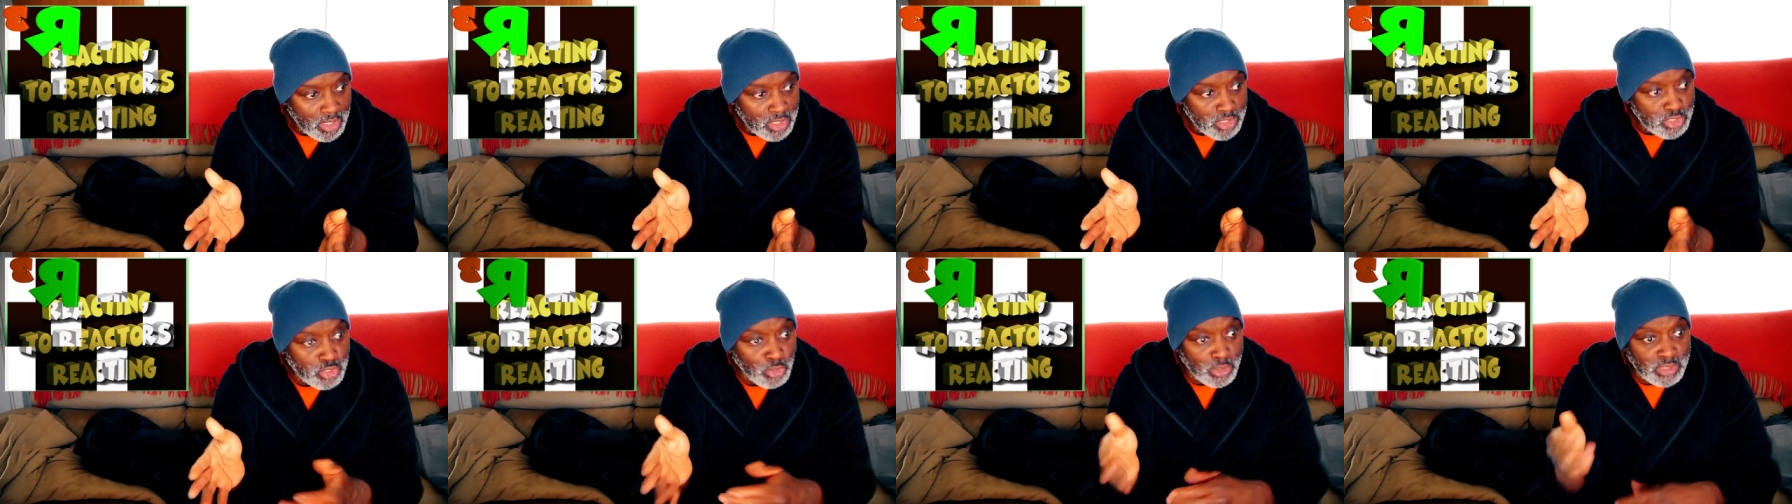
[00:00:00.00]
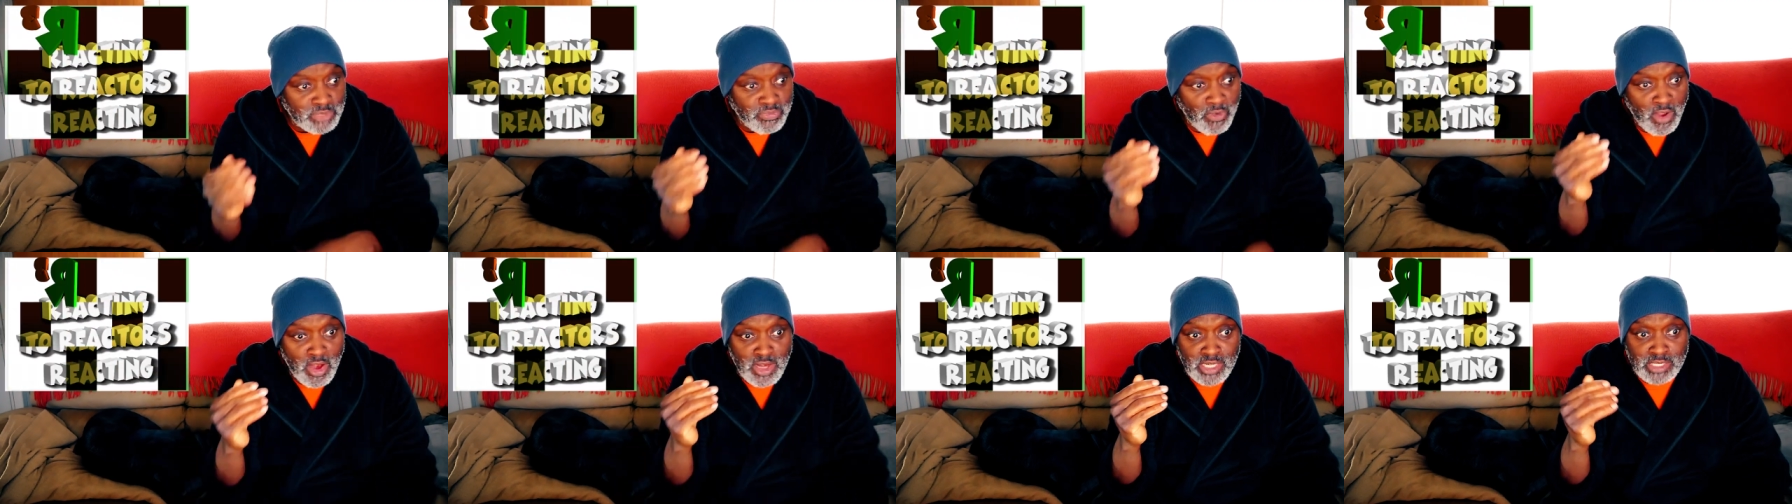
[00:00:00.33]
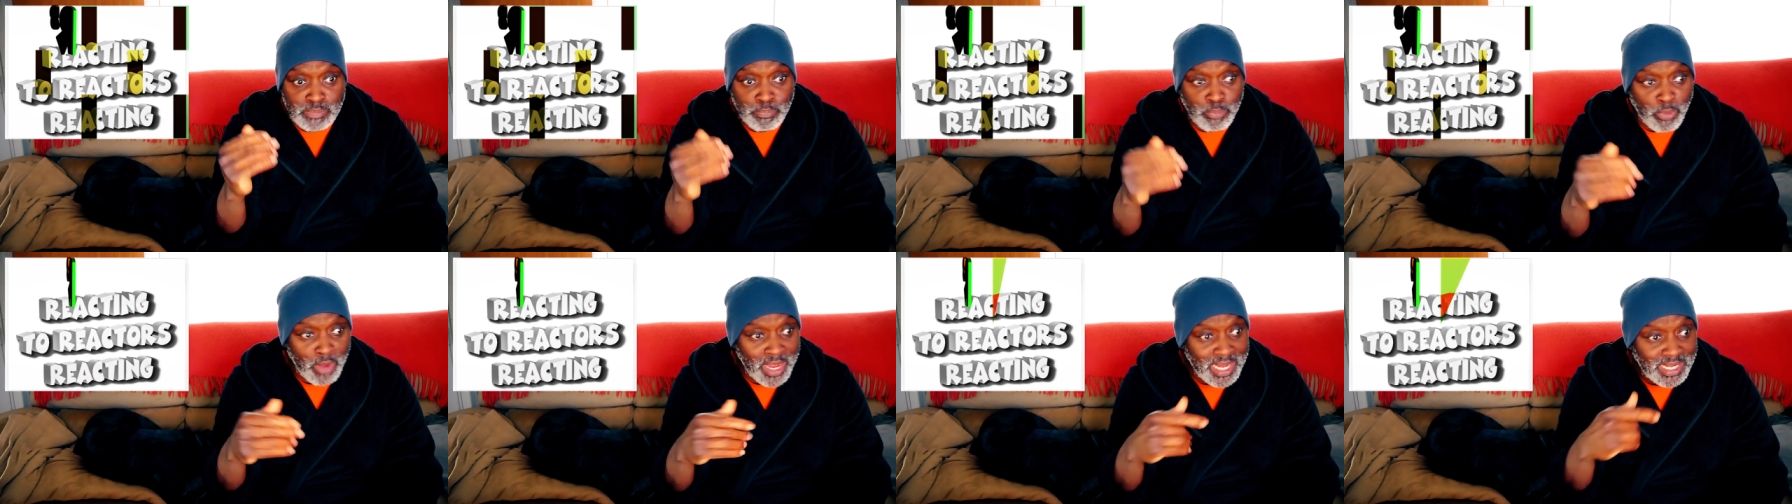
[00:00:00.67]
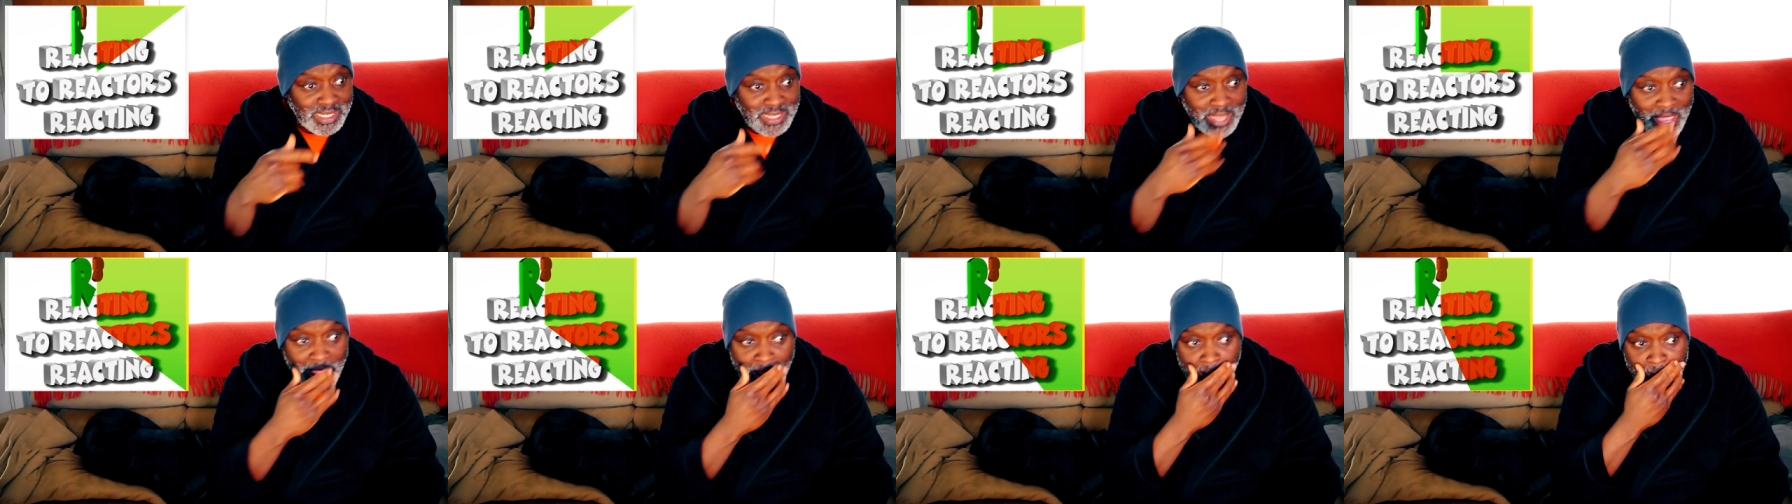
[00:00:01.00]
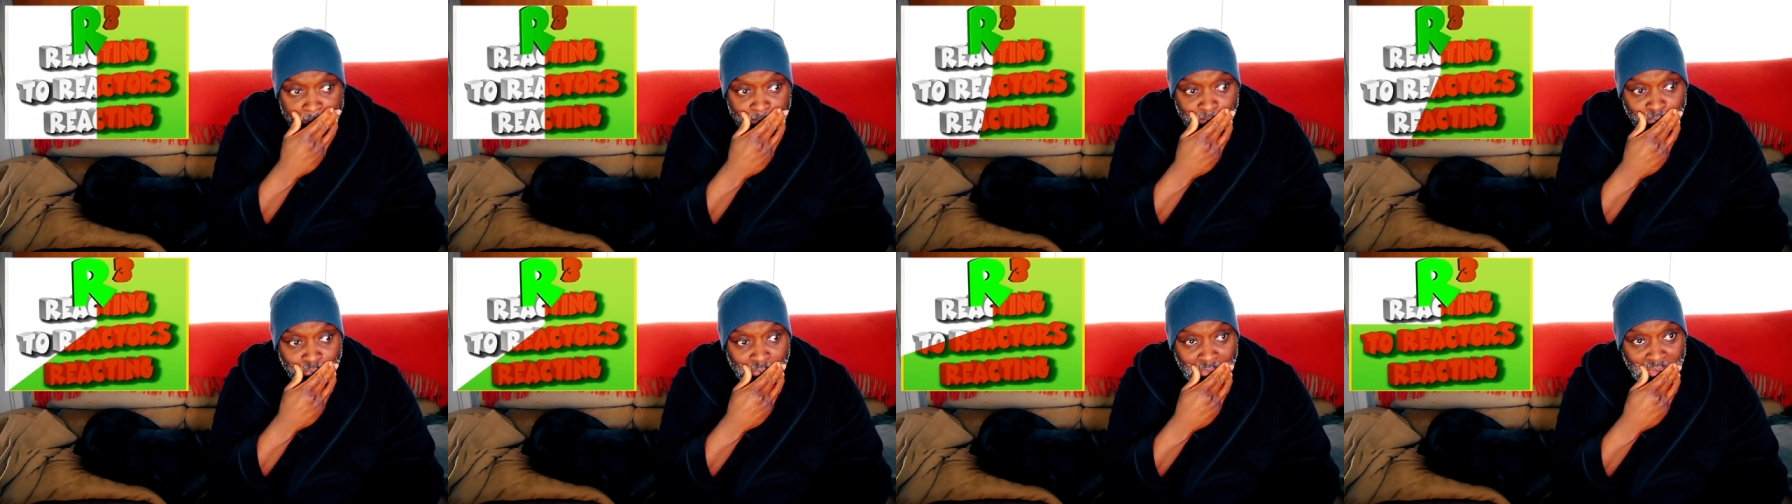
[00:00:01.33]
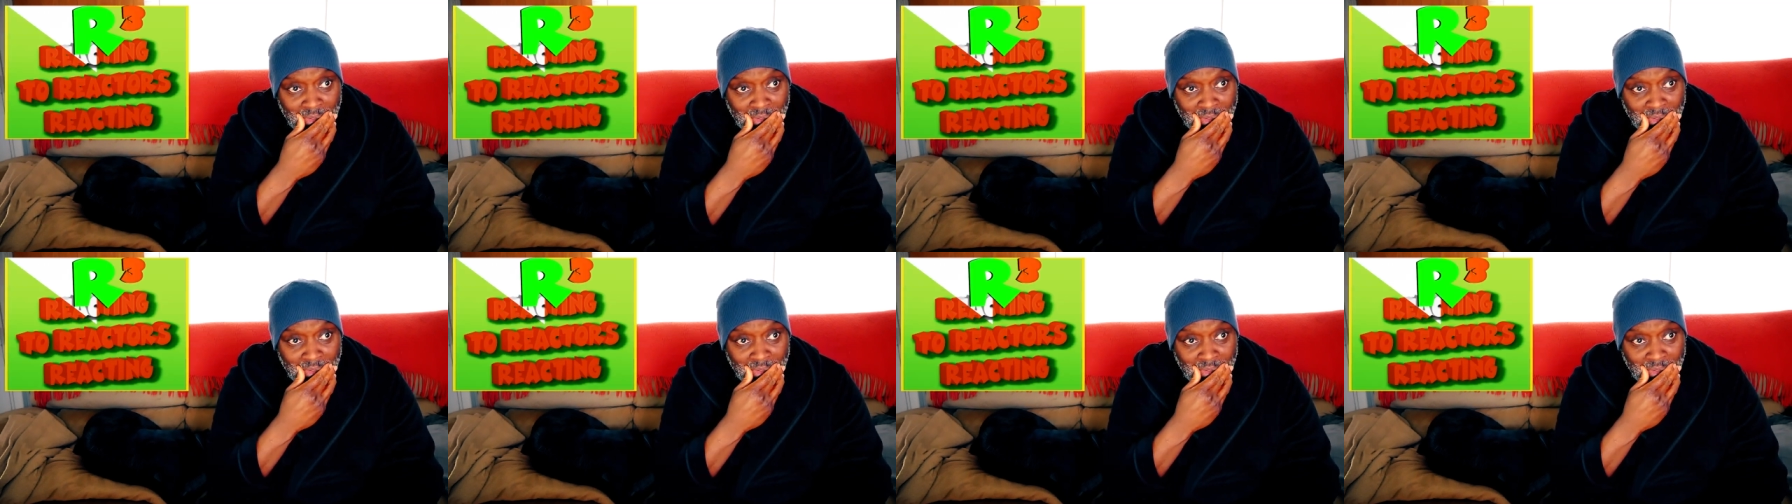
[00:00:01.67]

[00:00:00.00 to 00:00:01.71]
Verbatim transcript: So as far as breakdown,